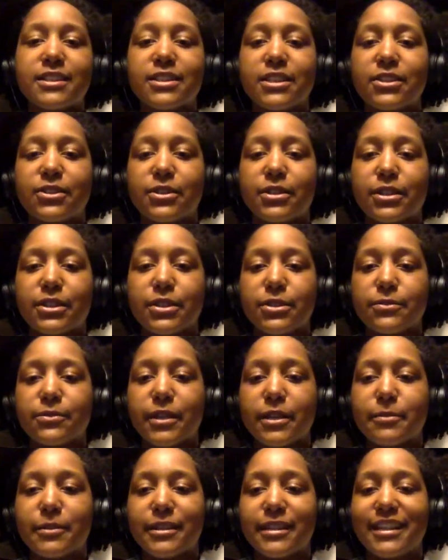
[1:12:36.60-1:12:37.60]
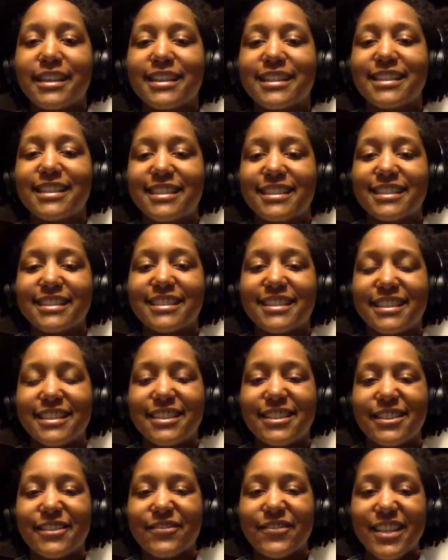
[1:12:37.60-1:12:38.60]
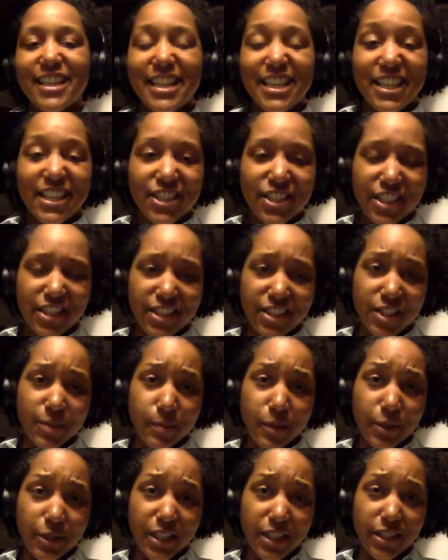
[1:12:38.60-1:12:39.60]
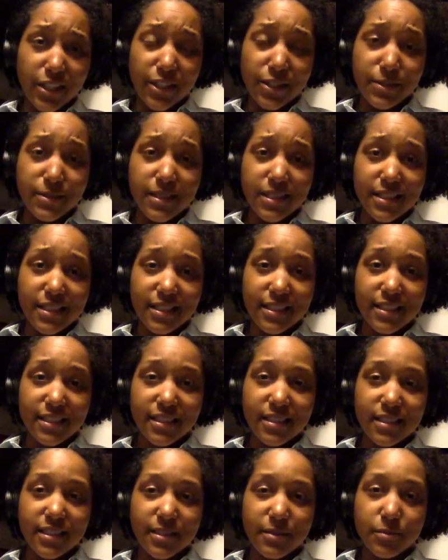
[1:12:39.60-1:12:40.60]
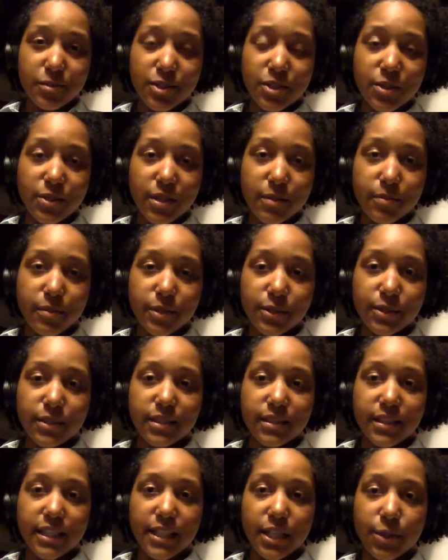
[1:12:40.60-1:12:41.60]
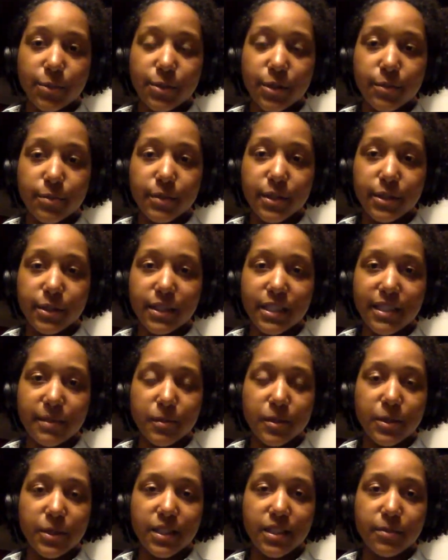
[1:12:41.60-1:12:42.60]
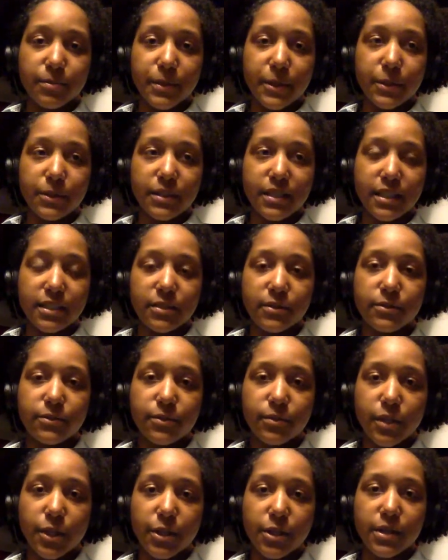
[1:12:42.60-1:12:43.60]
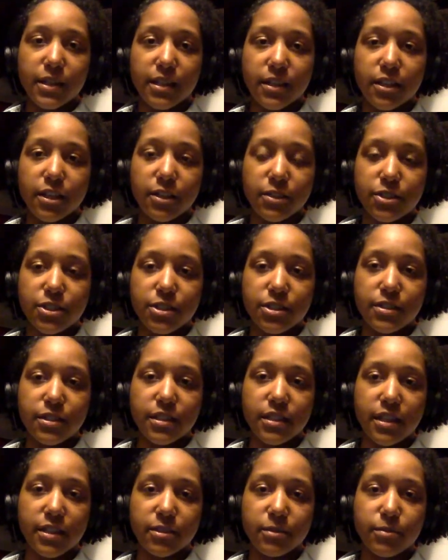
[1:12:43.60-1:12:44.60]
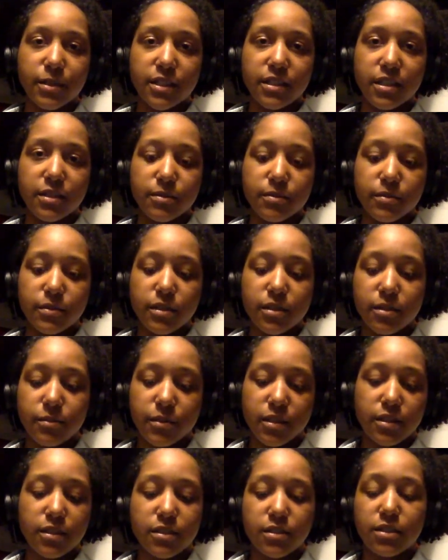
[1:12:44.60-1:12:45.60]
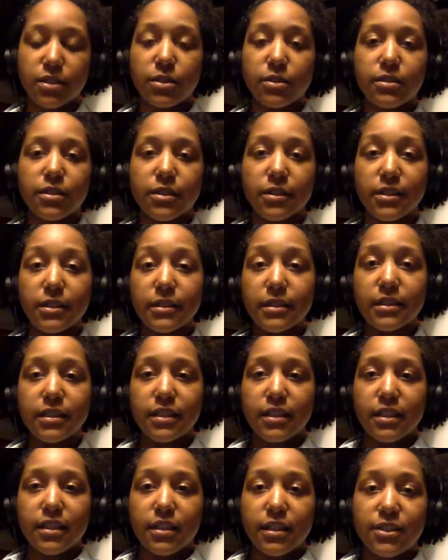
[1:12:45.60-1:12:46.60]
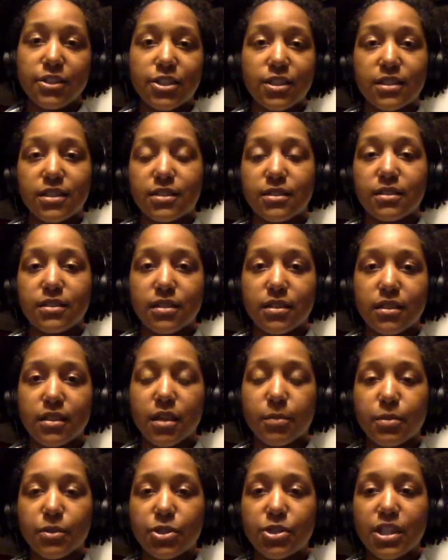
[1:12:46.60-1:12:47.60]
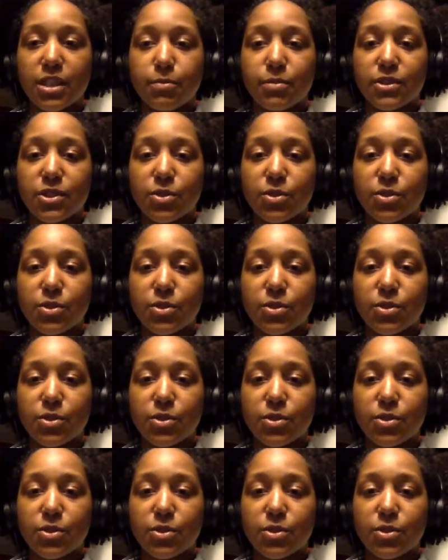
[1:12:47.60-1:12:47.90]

under a goat farmer. she does milking goats. So I help her milk, and I'm learning about kind of herding culture and how to become a good goat herder. And she has a couple sheep as